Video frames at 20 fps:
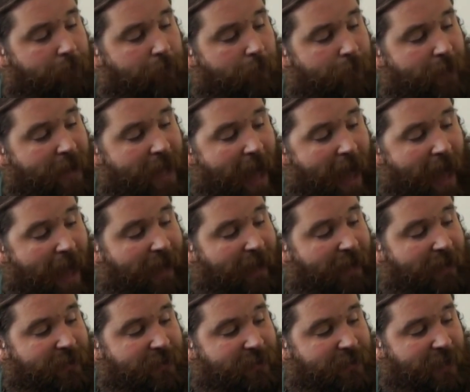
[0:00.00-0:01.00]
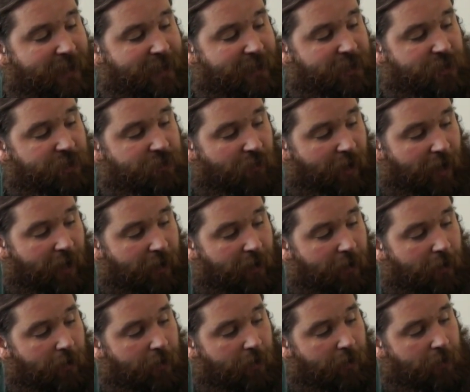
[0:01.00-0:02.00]
from the A and D
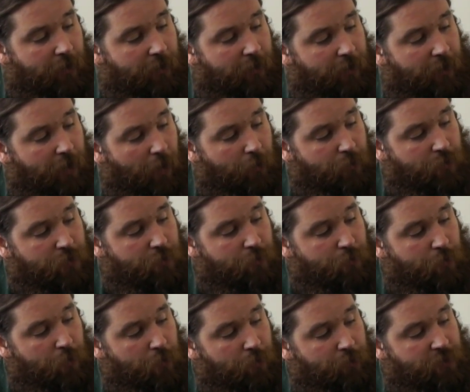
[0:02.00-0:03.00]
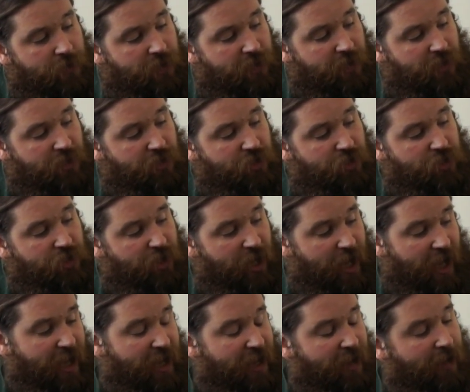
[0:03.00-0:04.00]
string, they're going to move to the
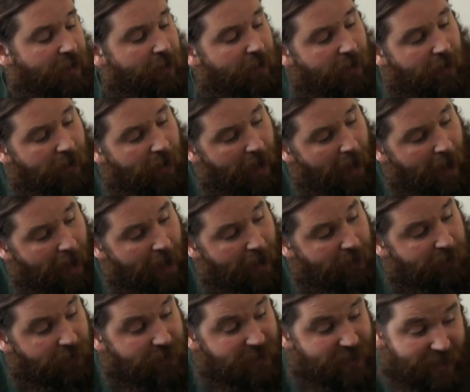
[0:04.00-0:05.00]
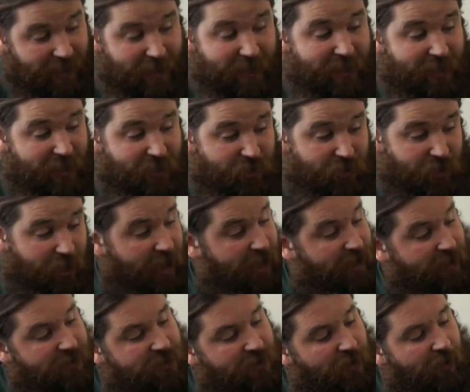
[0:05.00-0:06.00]
G, the D and the
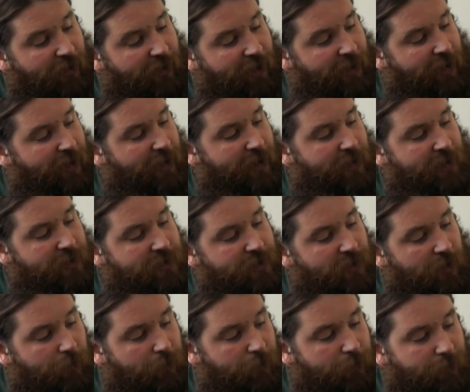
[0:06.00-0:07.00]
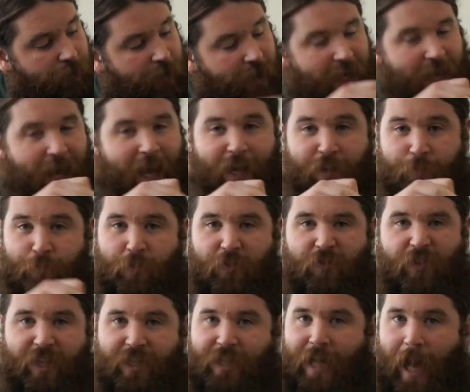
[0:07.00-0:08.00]
G, sorry. So they're kind of
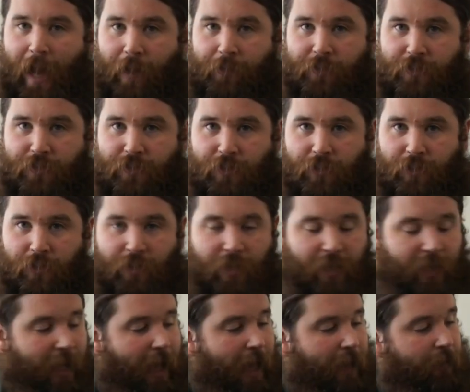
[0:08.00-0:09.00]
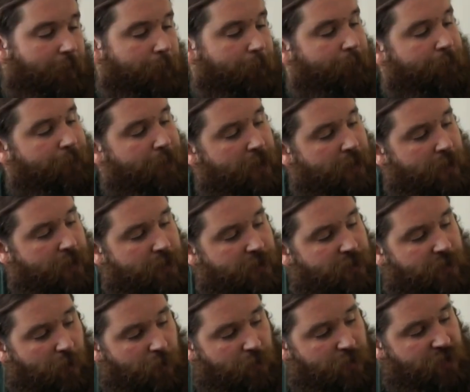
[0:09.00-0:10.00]
moving down as you're looking at them.
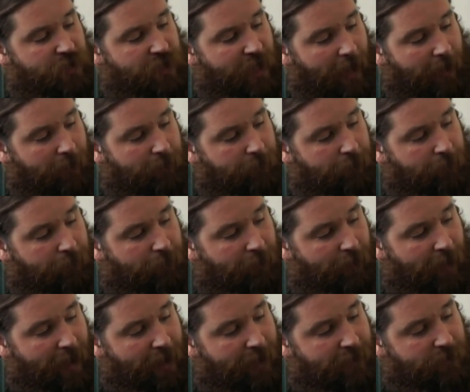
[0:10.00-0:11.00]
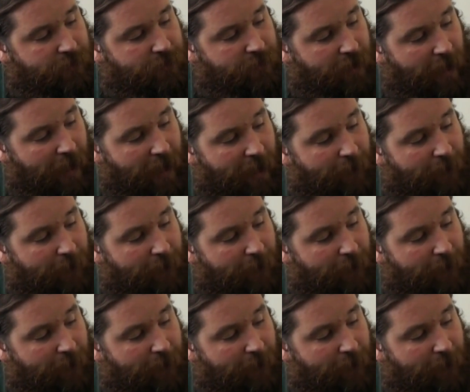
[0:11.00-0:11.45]
So 2nd fret,